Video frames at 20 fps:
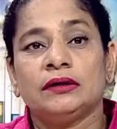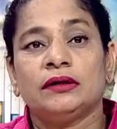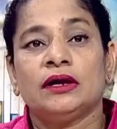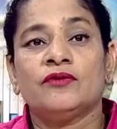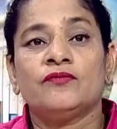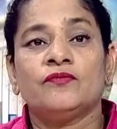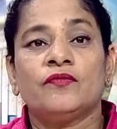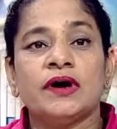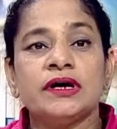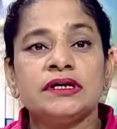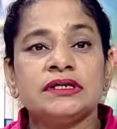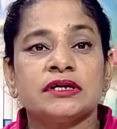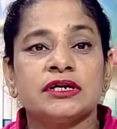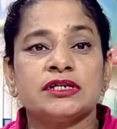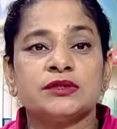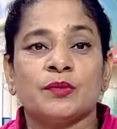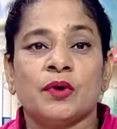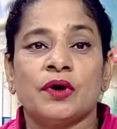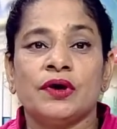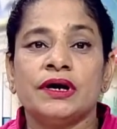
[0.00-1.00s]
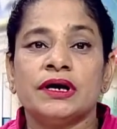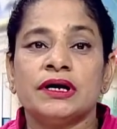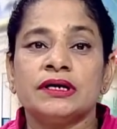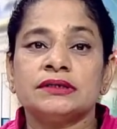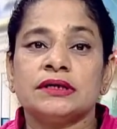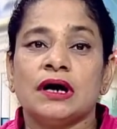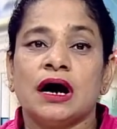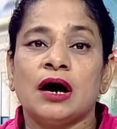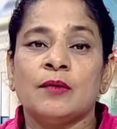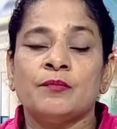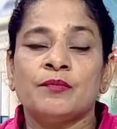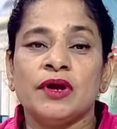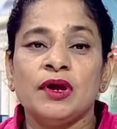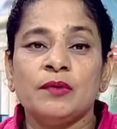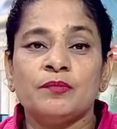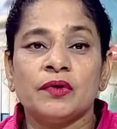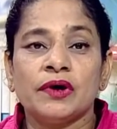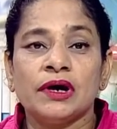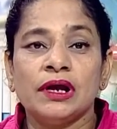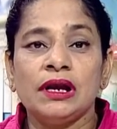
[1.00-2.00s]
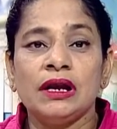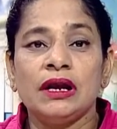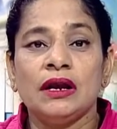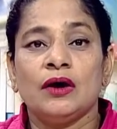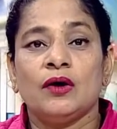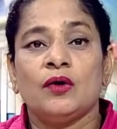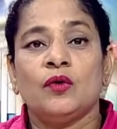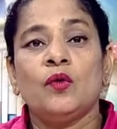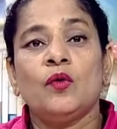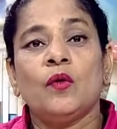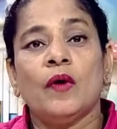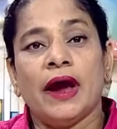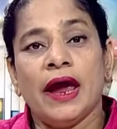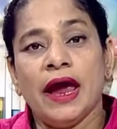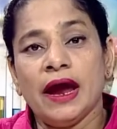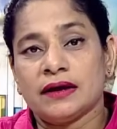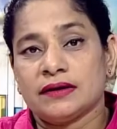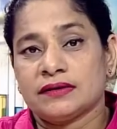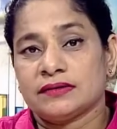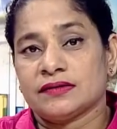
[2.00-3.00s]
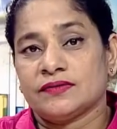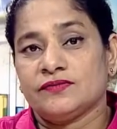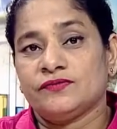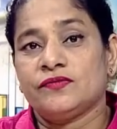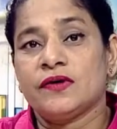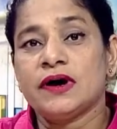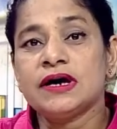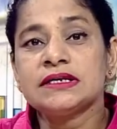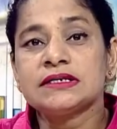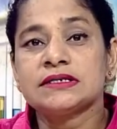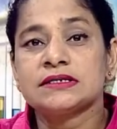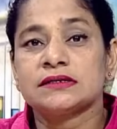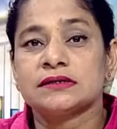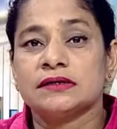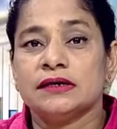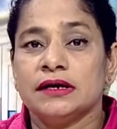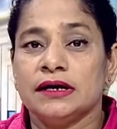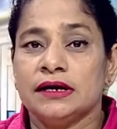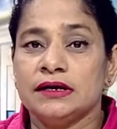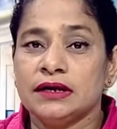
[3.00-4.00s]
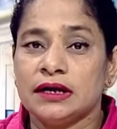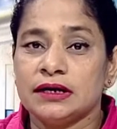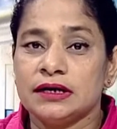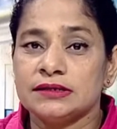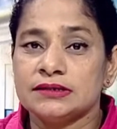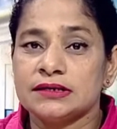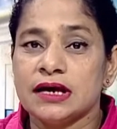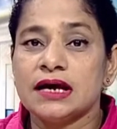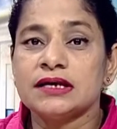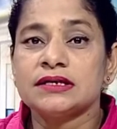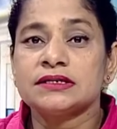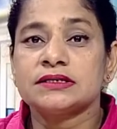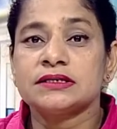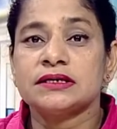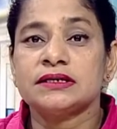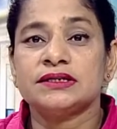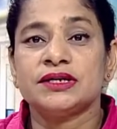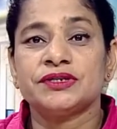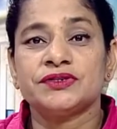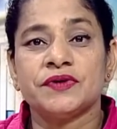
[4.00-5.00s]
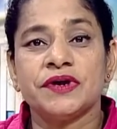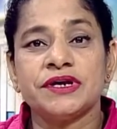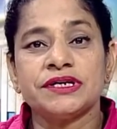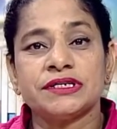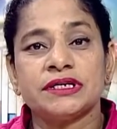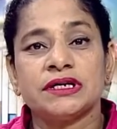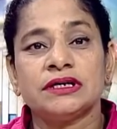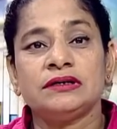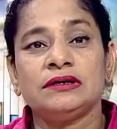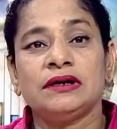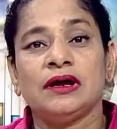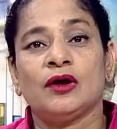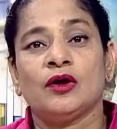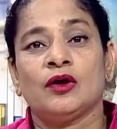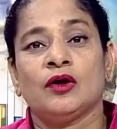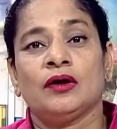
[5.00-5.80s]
The first responders are people who act first in the disaster situation